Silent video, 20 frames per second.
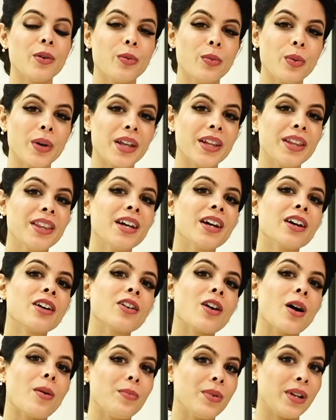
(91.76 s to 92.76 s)
with
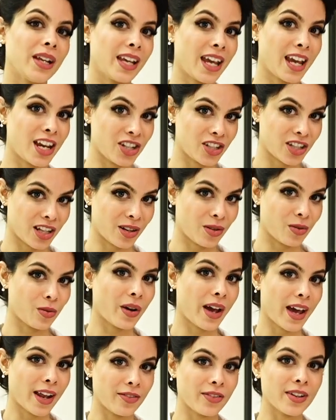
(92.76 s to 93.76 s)
complication or
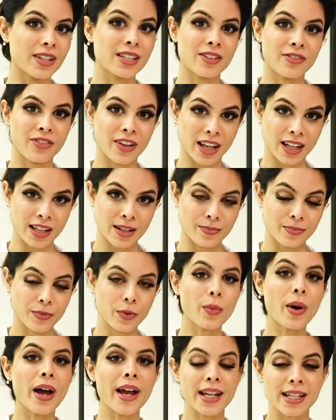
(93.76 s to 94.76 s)
adverse effect.
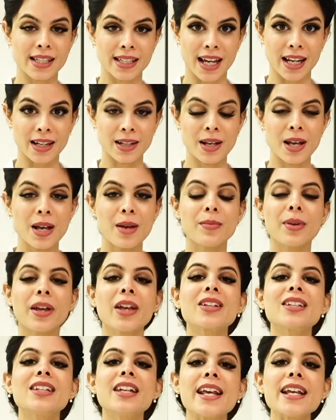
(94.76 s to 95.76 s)
Why is that?
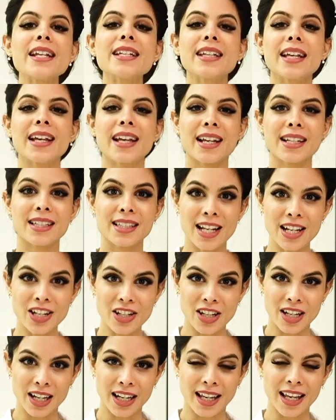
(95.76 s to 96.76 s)
Because laser,
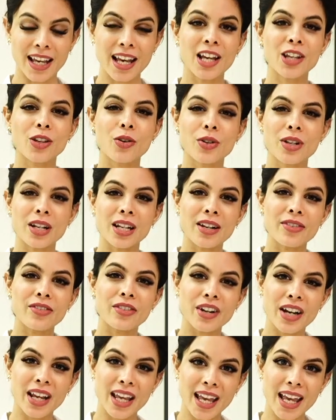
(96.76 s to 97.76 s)
essentially, you're
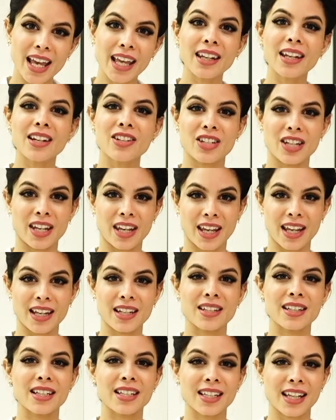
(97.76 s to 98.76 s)
delivering energy
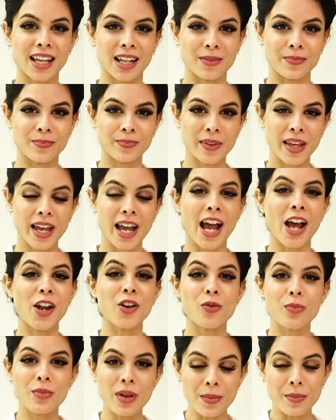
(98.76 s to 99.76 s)
into the skin. And
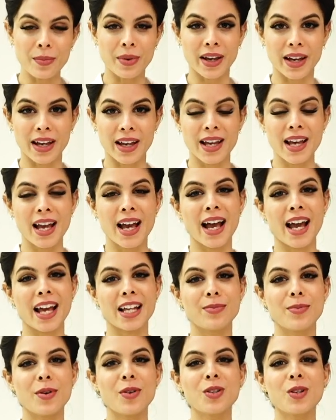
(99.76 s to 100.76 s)
remember, I
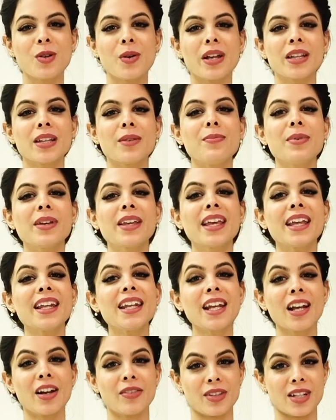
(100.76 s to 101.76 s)
spoke to you at the
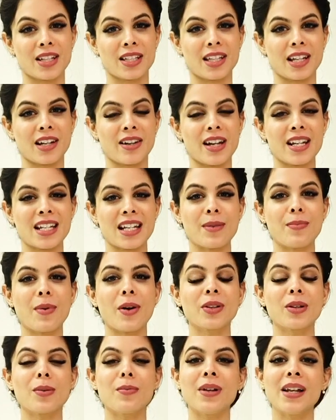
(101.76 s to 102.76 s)
beginning of the series
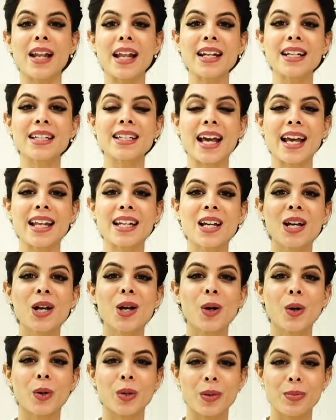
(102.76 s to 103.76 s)
about the melanocyte,
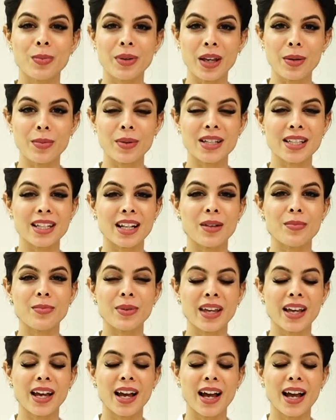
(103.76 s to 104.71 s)
or the pigment cell, being